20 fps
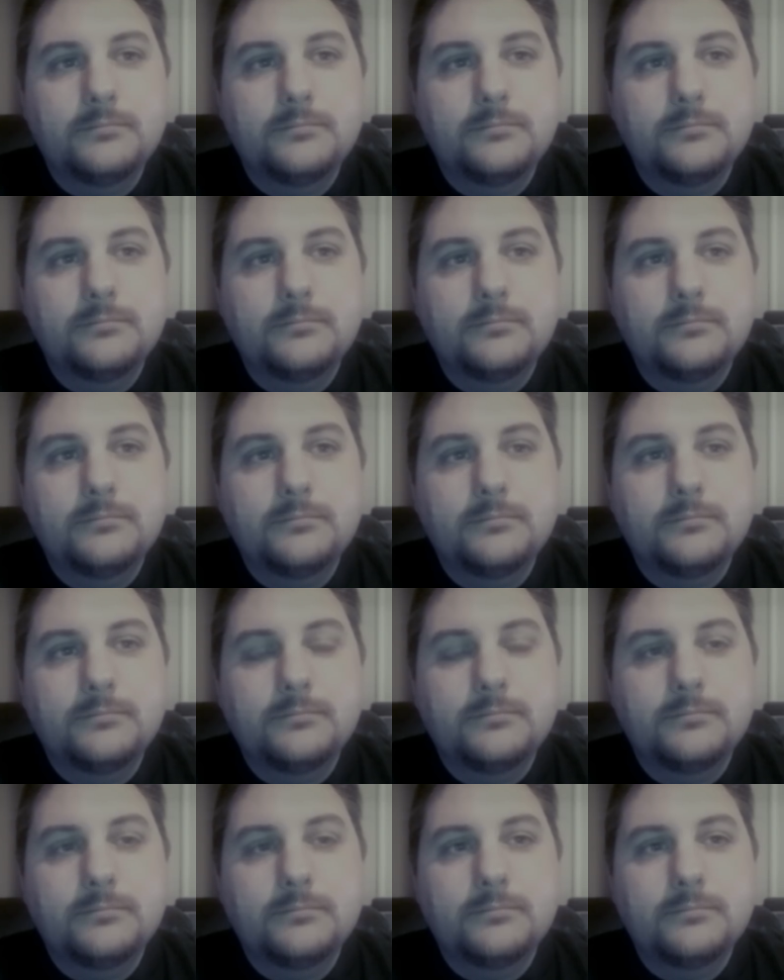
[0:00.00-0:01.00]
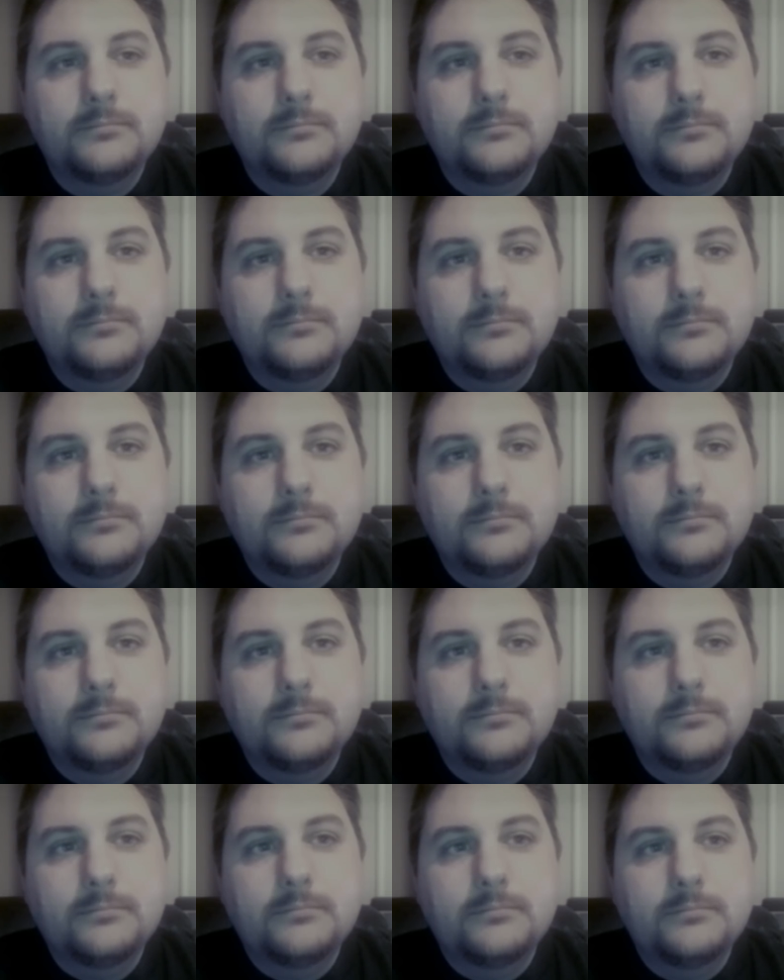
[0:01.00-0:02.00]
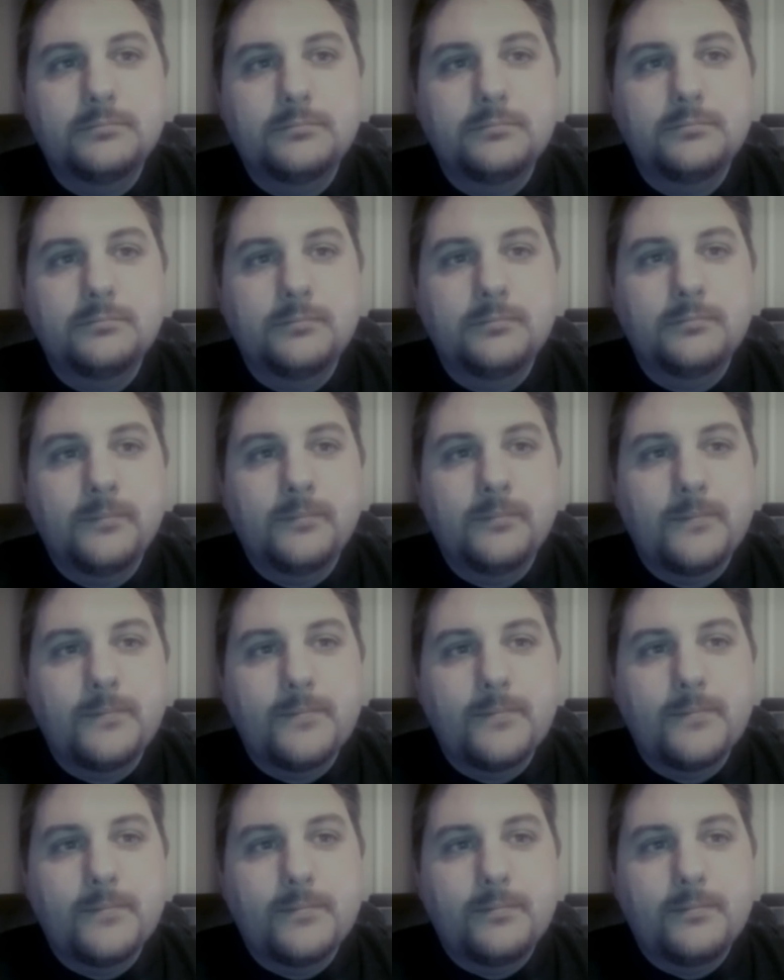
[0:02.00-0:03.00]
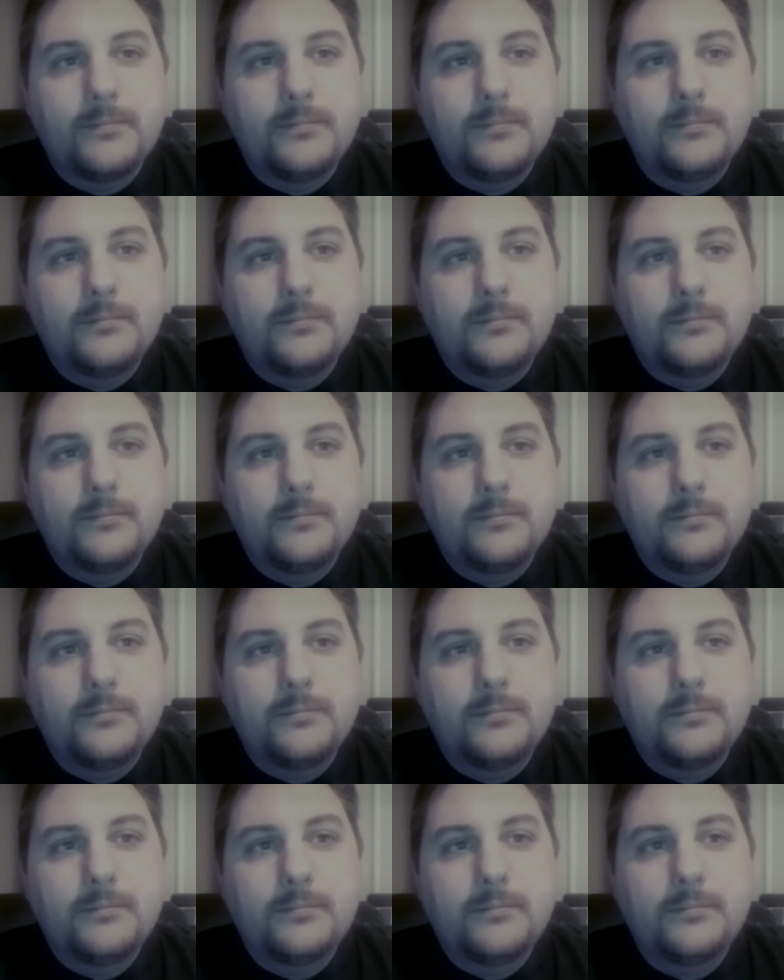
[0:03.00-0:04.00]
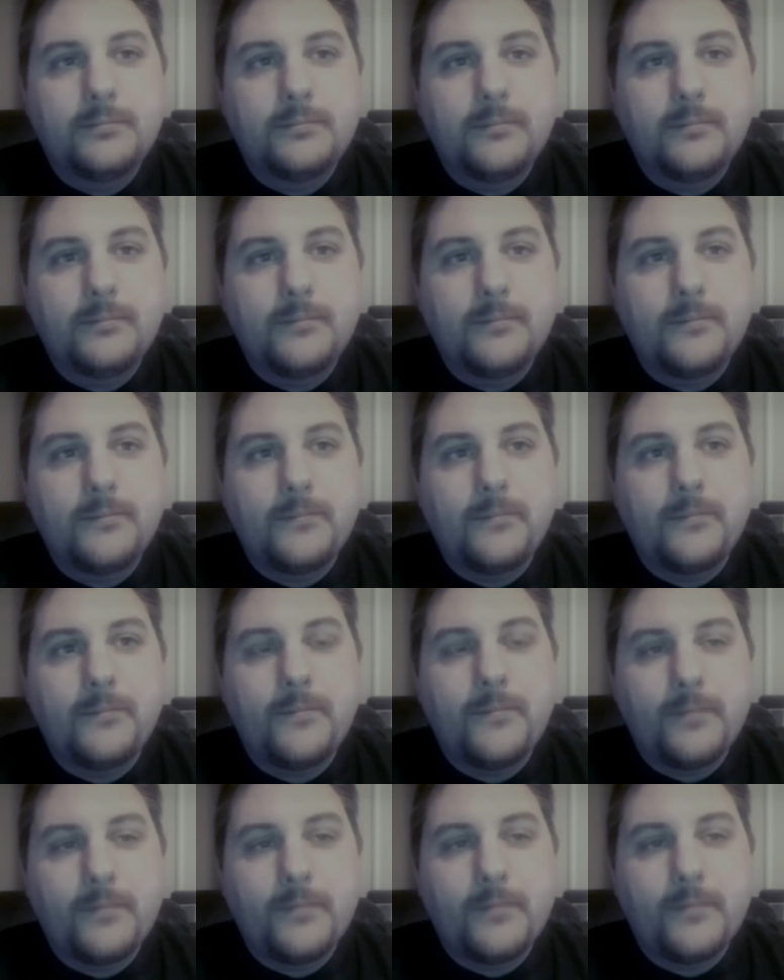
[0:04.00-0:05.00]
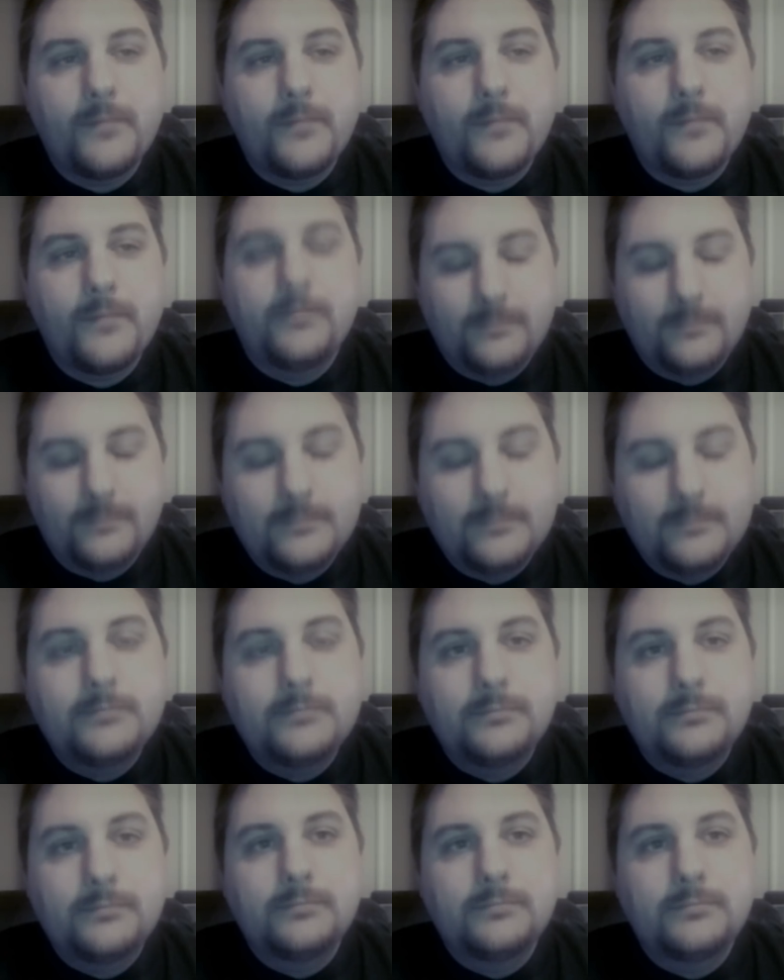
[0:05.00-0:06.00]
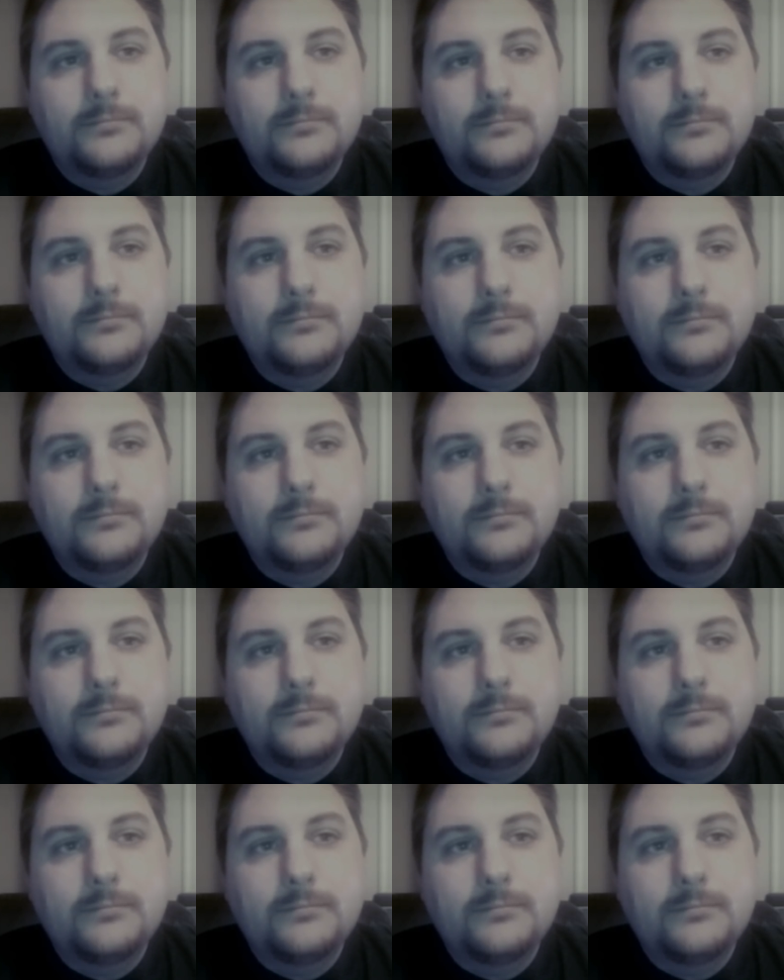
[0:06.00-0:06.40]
[no speech]